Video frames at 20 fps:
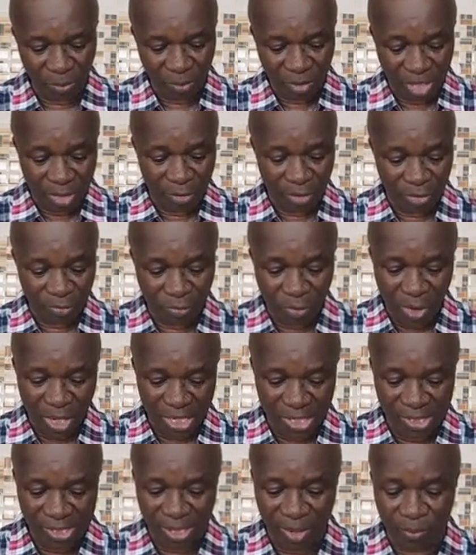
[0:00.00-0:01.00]

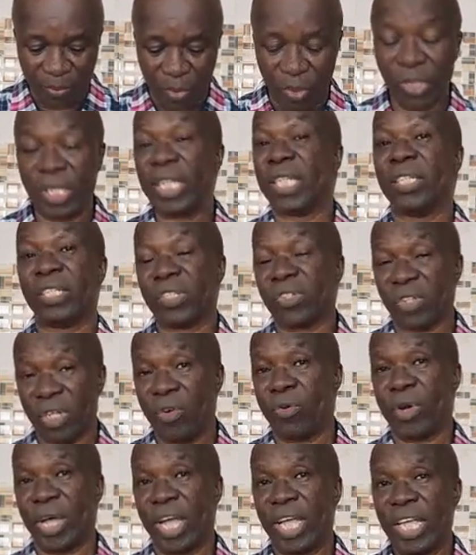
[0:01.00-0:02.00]
in this
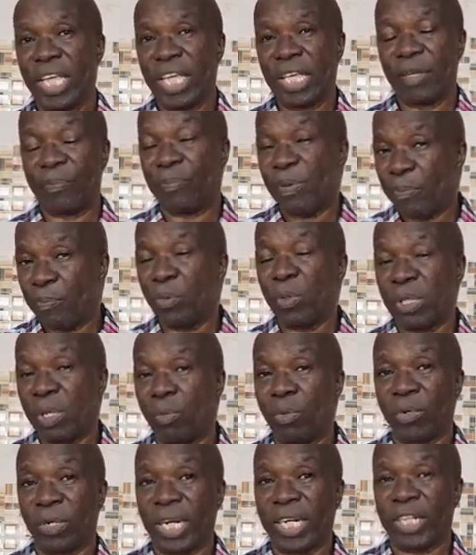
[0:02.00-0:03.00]
area. People that
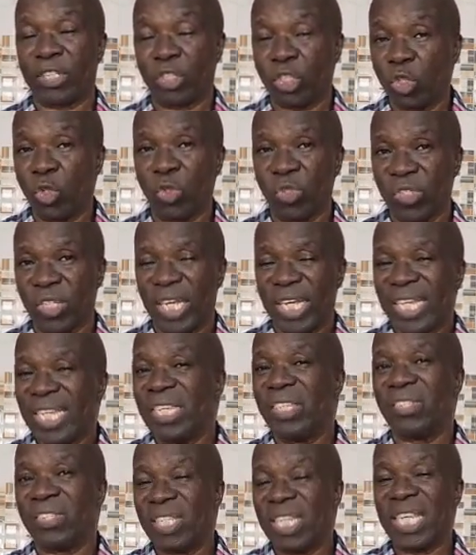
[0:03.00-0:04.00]
would rather choose
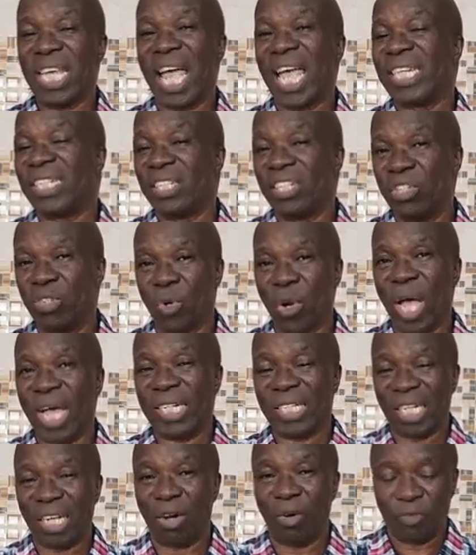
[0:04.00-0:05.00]
easy and, you know,
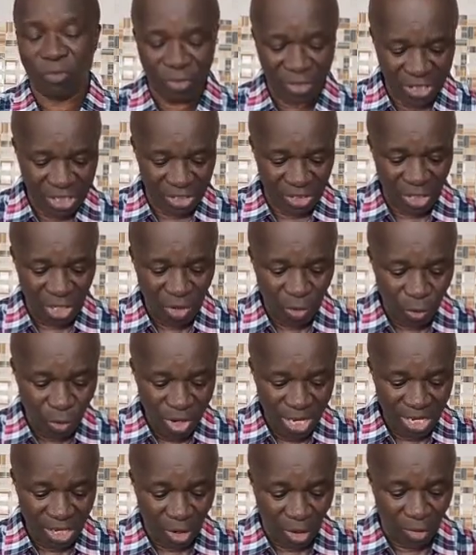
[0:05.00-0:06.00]
and convenient
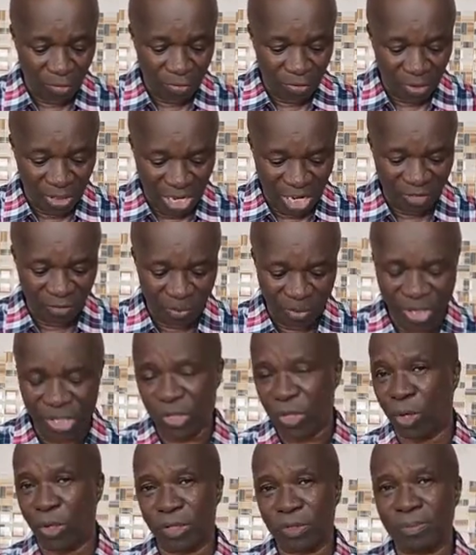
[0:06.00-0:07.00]
way of life. Praise
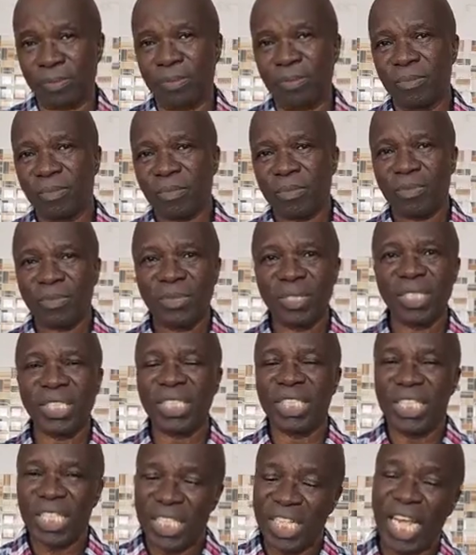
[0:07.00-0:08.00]
God.
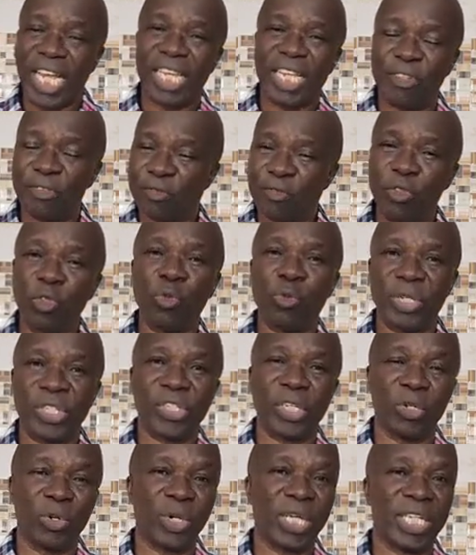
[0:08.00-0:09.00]
Now, a few weeks
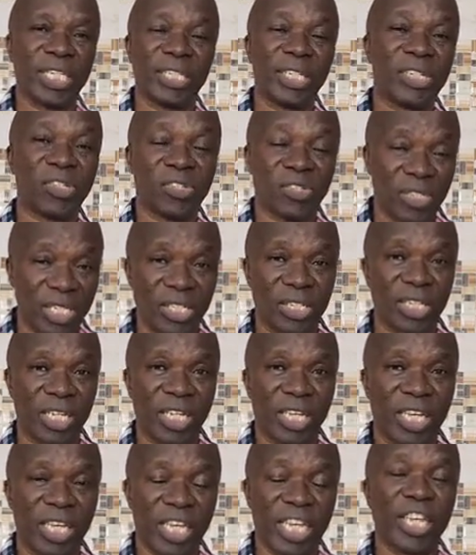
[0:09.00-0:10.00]
ago in this
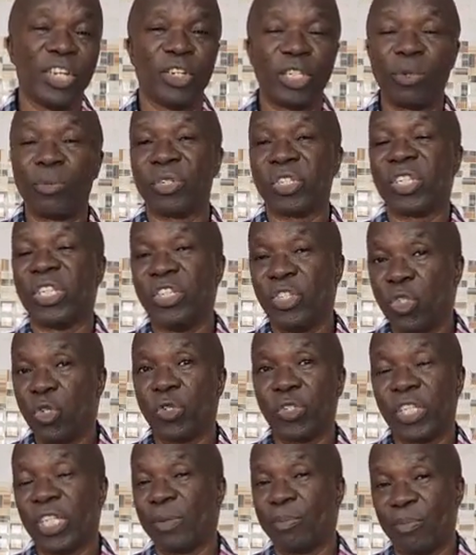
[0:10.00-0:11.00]
city, you know, there was the
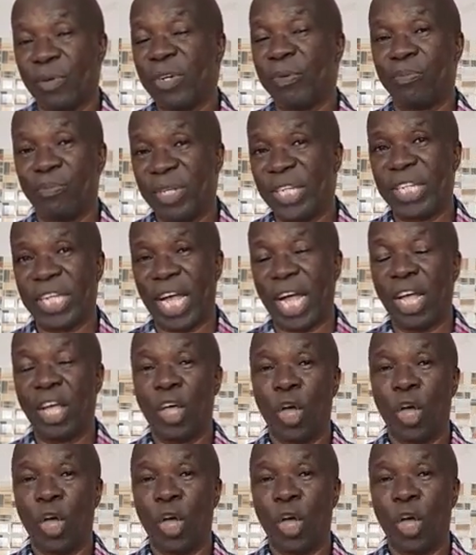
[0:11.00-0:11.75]
news in the print media